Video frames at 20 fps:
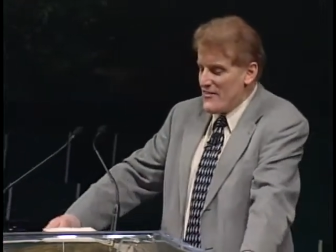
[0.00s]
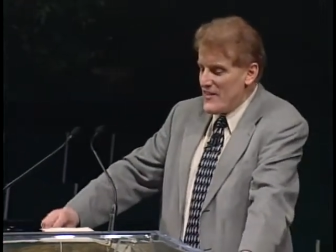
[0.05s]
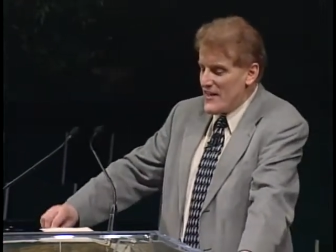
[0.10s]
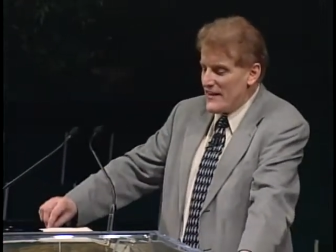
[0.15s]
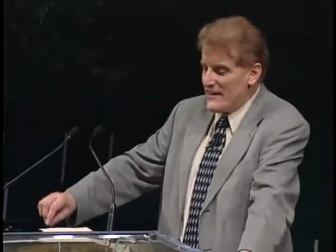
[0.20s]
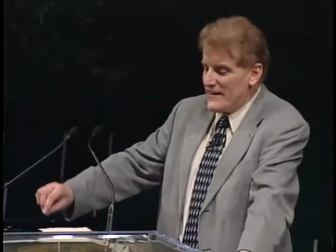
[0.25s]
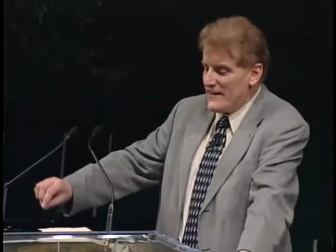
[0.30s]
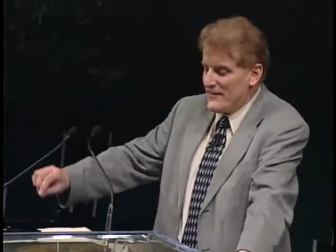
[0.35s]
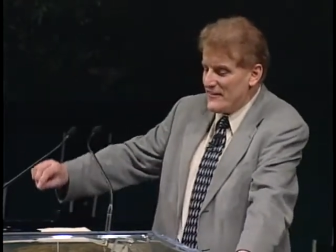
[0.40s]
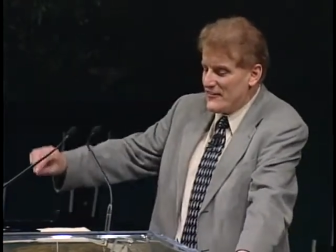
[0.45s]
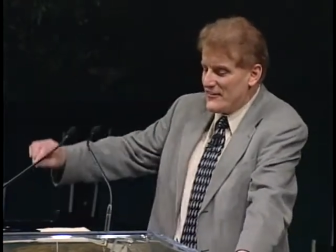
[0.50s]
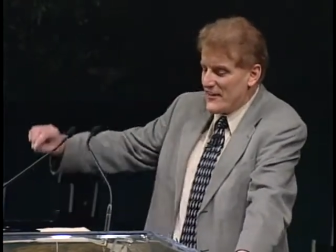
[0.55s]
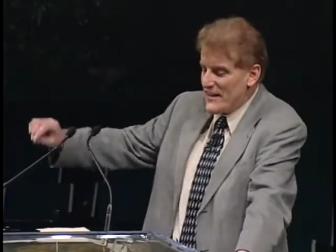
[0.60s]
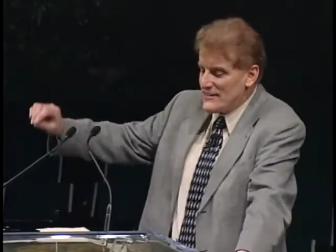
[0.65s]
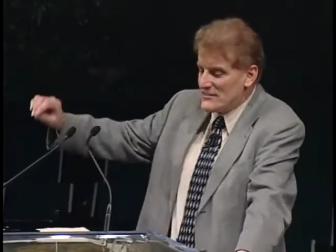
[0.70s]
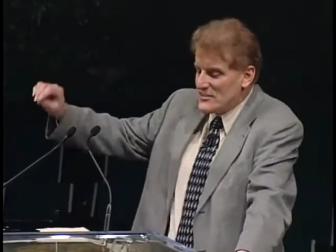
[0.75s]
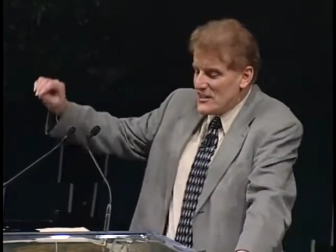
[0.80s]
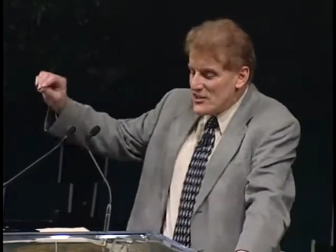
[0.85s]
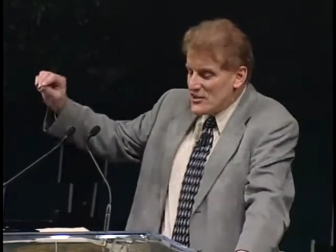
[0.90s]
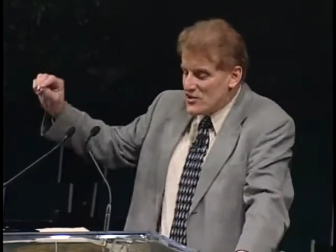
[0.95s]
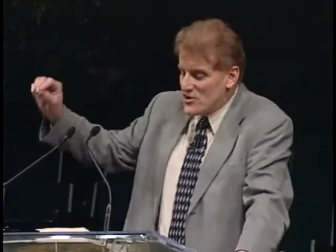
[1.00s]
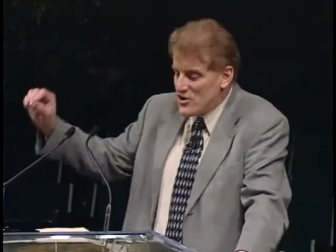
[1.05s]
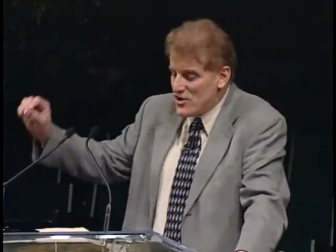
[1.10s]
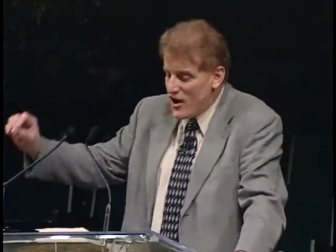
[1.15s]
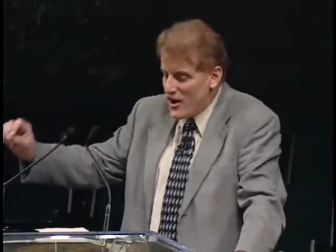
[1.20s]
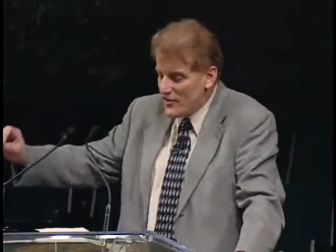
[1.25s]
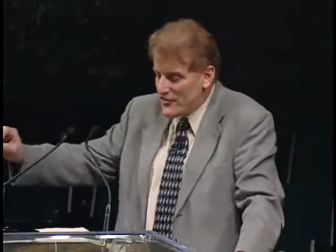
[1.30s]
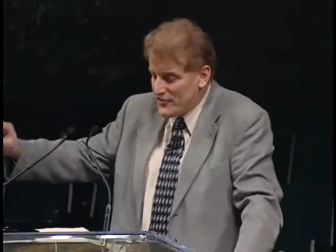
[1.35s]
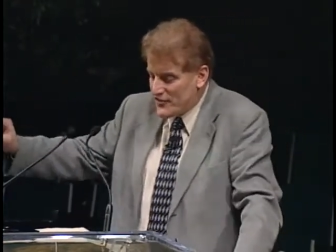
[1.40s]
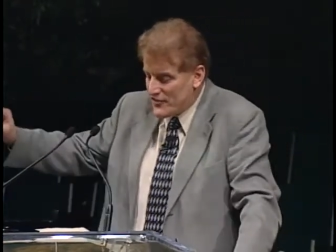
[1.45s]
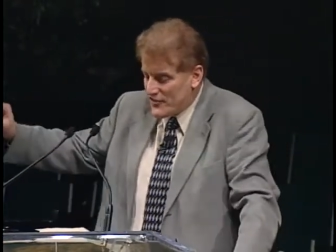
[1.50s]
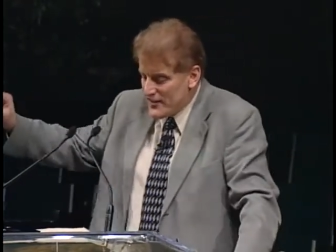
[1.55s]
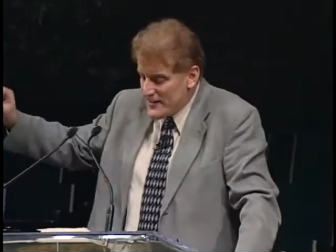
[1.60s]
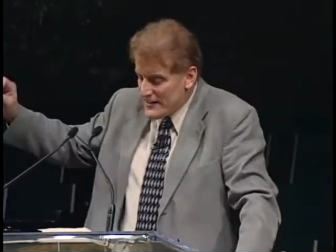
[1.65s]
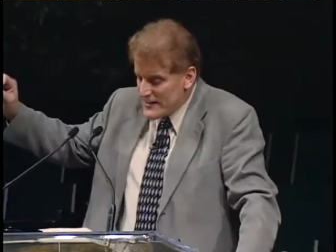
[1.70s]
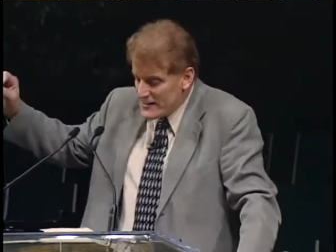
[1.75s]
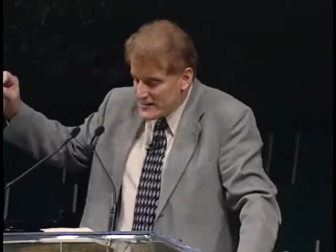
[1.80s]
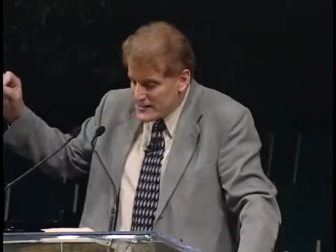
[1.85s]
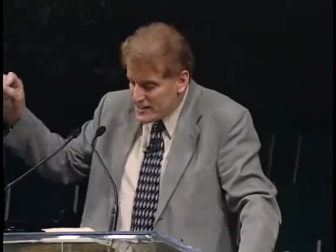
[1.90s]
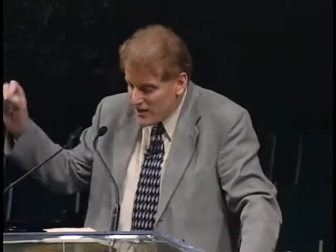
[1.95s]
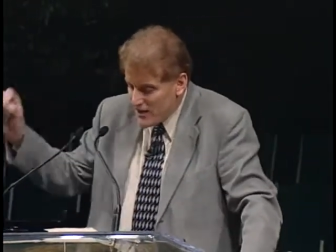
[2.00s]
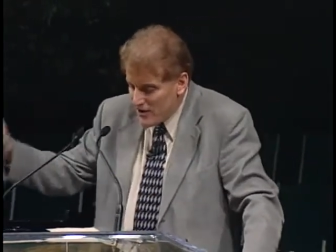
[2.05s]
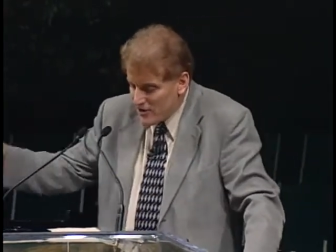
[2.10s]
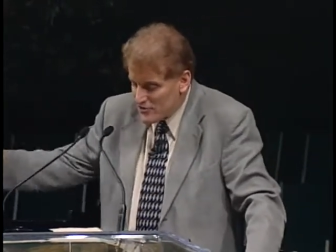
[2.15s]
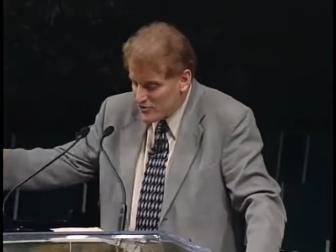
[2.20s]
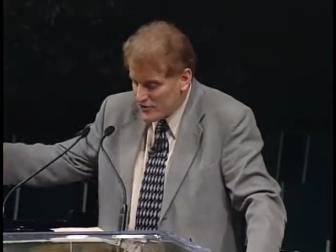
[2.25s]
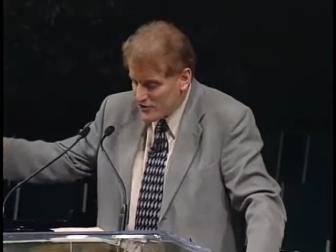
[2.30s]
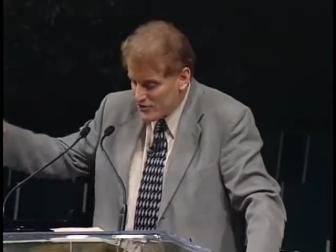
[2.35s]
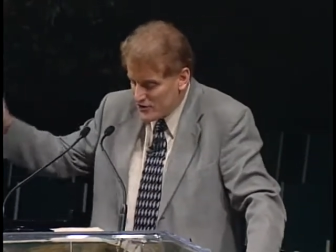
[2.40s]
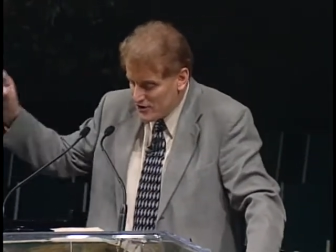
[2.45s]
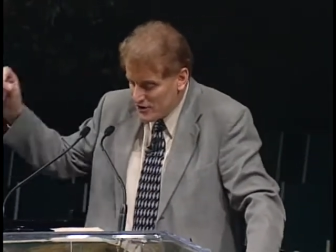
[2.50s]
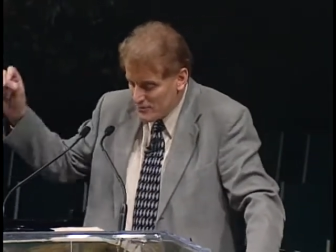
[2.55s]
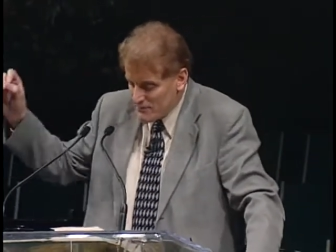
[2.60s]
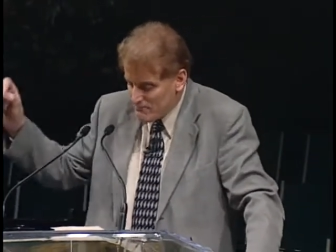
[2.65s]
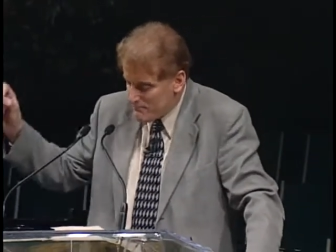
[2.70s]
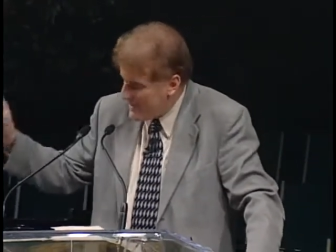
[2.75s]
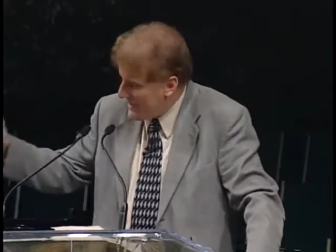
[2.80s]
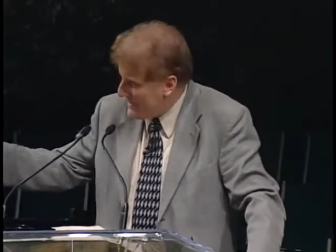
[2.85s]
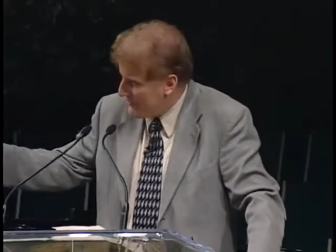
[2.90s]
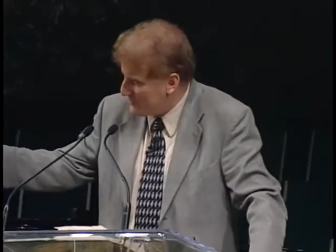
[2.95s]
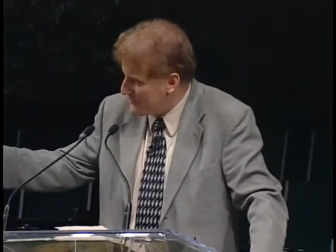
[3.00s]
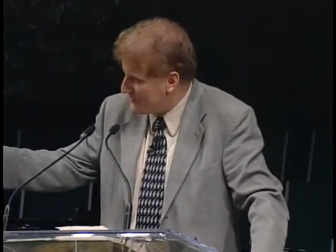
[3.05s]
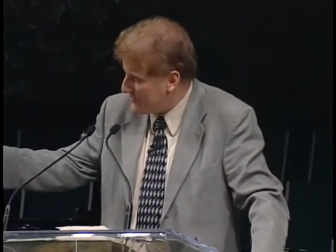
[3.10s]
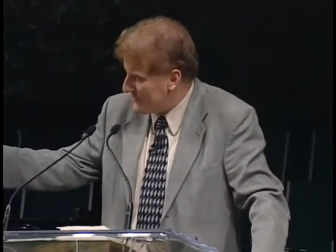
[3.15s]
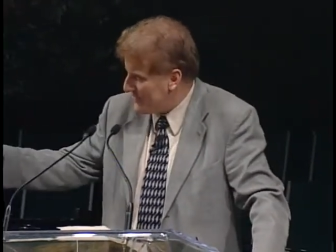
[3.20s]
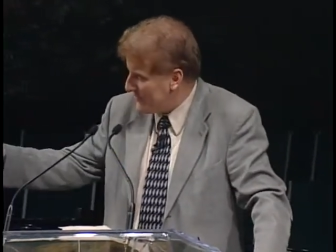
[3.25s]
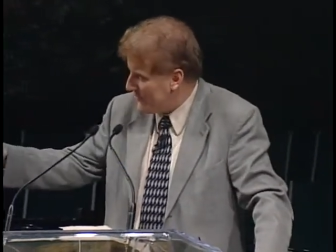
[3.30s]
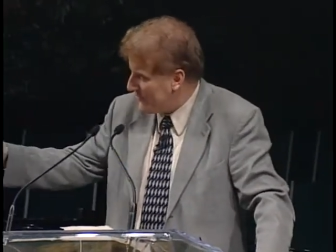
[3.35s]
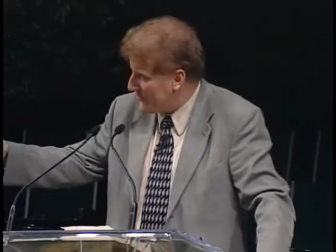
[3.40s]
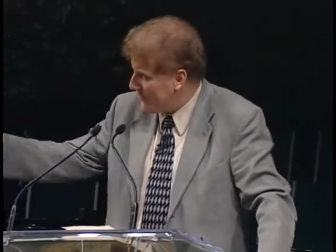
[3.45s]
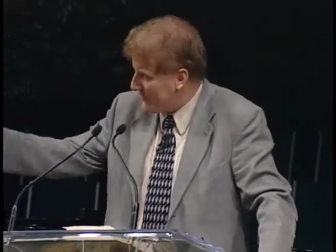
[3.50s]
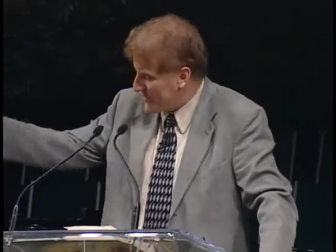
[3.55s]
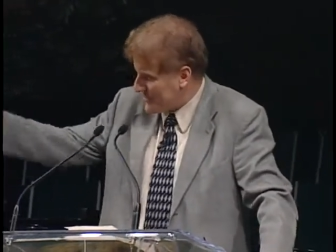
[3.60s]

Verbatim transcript: then he says cross cultural boundaries